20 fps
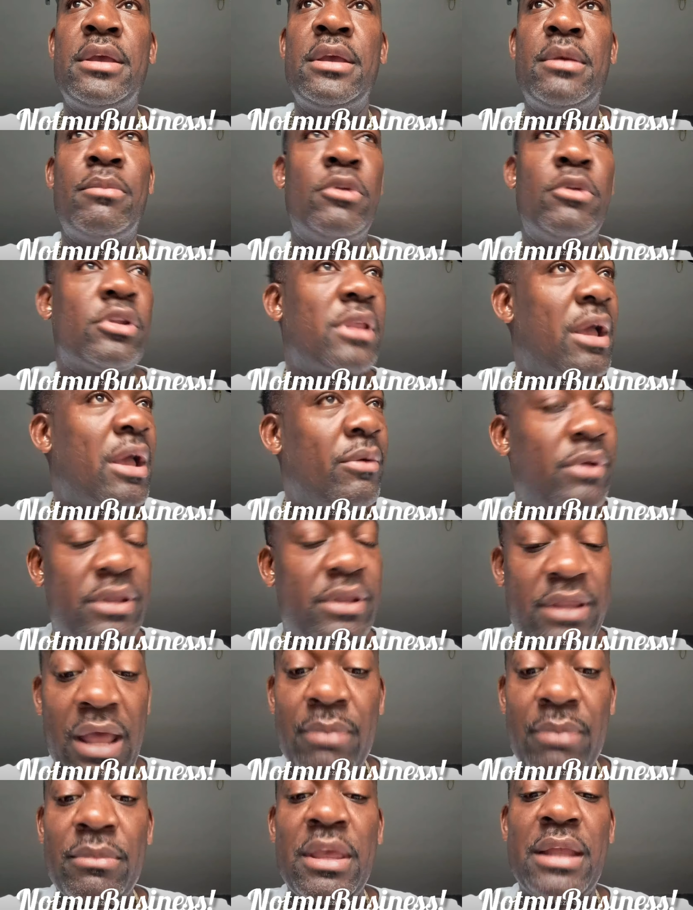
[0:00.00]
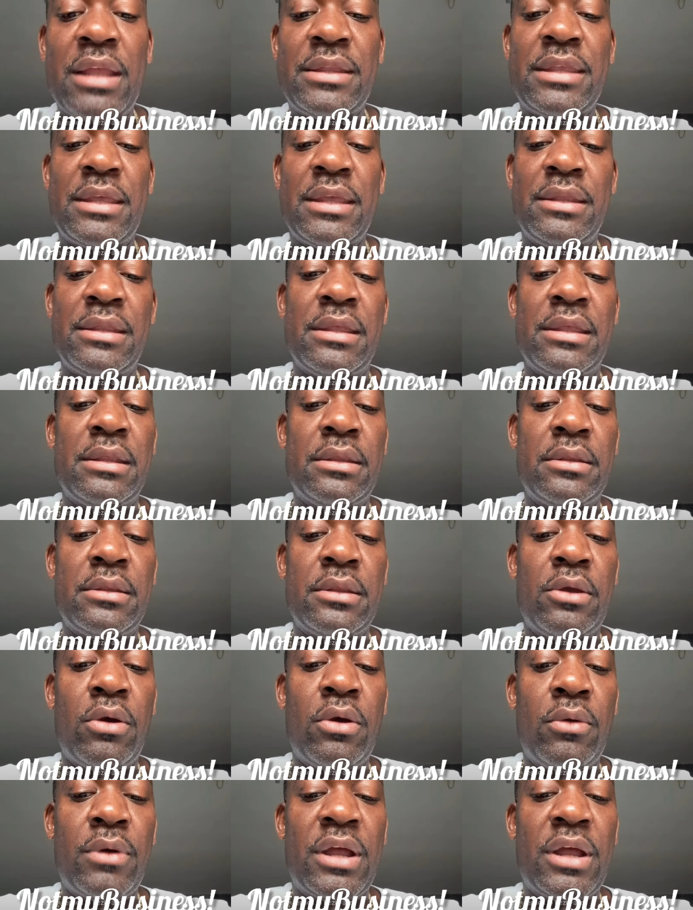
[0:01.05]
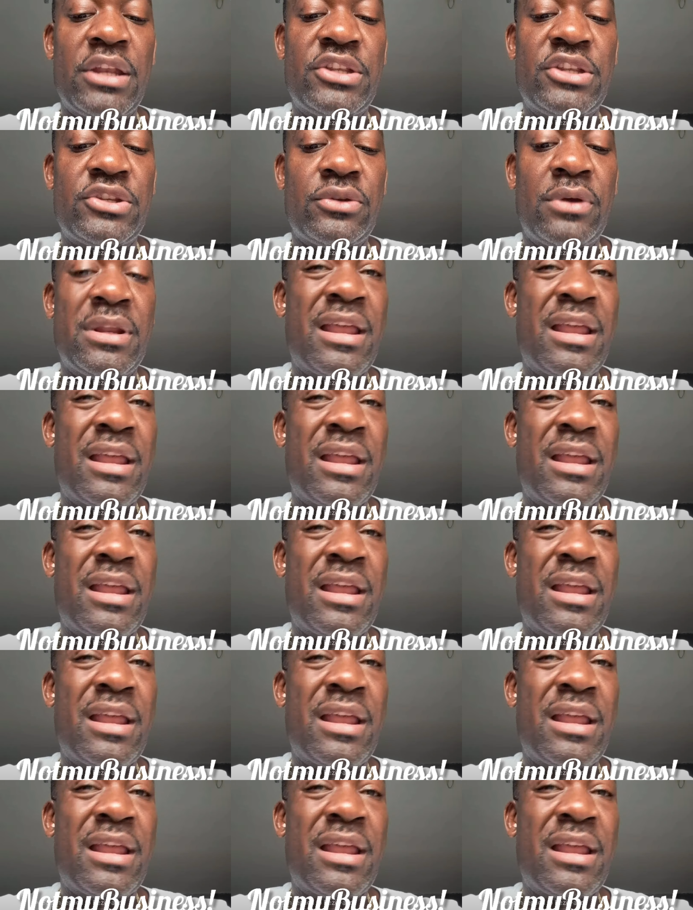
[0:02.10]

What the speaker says: but I will not be attending the award show.